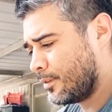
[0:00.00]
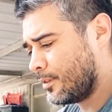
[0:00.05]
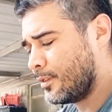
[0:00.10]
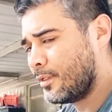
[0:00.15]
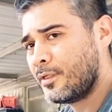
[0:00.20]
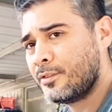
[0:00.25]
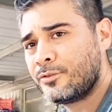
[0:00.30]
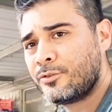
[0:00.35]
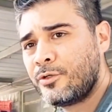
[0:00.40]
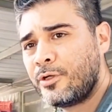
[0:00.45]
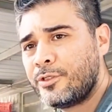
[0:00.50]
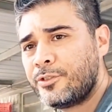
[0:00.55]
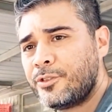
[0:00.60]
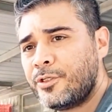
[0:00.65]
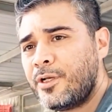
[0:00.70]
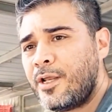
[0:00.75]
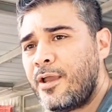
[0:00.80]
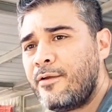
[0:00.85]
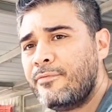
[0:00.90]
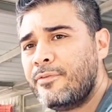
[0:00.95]
And so I should
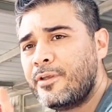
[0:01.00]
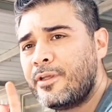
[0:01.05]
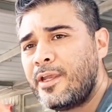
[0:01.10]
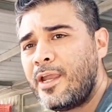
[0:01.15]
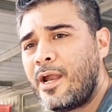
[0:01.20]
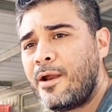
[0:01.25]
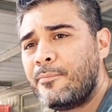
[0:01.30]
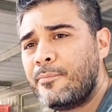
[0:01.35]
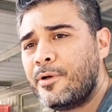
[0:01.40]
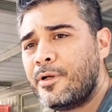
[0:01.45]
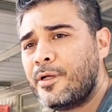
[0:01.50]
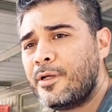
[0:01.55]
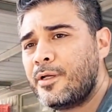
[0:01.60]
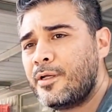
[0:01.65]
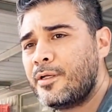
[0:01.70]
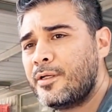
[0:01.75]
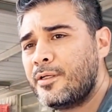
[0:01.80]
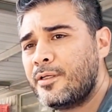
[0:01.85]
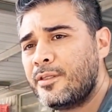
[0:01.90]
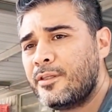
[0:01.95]
have the camera,
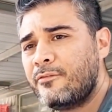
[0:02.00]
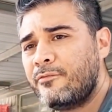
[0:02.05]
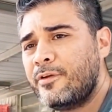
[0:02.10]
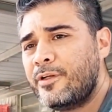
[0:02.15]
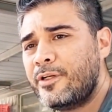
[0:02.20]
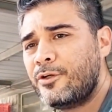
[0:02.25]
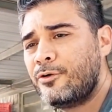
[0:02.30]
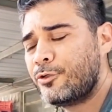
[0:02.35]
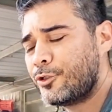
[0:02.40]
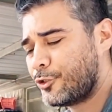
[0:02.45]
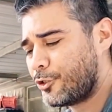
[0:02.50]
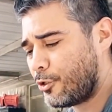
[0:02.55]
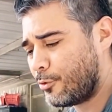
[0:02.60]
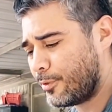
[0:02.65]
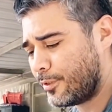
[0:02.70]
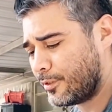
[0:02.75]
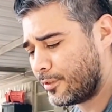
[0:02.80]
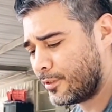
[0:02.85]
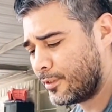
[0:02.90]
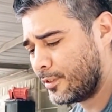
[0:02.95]
the video
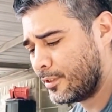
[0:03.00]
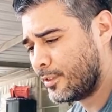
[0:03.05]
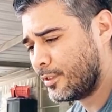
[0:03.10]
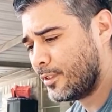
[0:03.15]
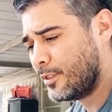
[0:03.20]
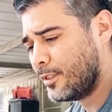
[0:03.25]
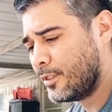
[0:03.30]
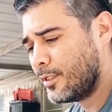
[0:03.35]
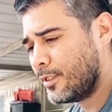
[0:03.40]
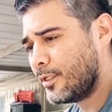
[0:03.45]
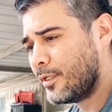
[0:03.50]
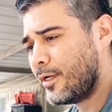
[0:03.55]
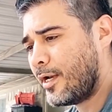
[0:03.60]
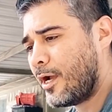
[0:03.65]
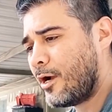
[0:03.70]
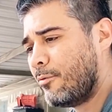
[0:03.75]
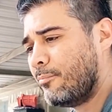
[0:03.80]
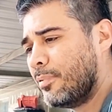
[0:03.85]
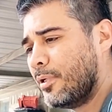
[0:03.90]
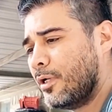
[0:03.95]
showing
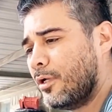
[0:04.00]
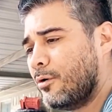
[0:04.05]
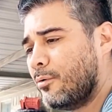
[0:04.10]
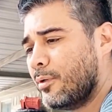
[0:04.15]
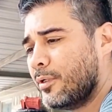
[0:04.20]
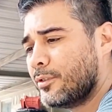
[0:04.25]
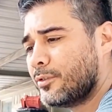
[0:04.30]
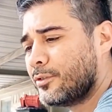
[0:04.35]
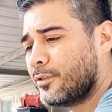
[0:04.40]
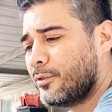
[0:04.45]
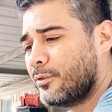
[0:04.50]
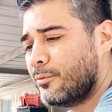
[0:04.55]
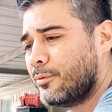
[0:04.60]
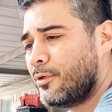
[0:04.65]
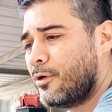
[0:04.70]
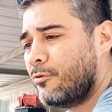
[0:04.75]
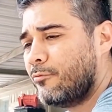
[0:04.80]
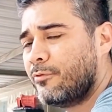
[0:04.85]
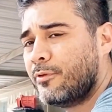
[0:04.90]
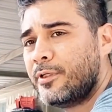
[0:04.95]
now below us, so we'll
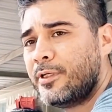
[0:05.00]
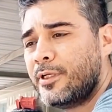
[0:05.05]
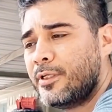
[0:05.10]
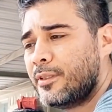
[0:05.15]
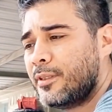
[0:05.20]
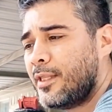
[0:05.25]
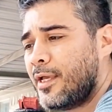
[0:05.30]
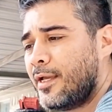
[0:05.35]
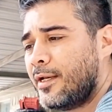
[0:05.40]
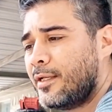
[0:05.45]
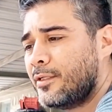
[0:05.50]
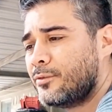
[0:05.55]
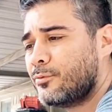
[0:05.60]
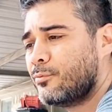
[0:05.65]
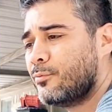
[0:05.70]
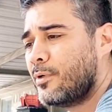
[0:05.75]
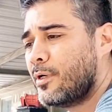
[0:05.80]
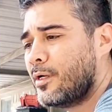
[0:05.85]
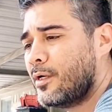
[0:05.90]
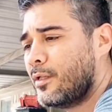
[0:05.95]
hopefully get that as
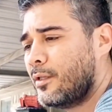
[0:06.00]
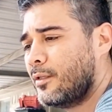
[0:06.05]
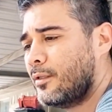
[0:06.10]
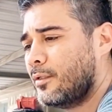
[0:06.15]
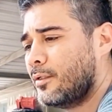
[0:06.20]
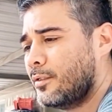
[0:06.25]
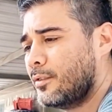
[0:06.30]
well.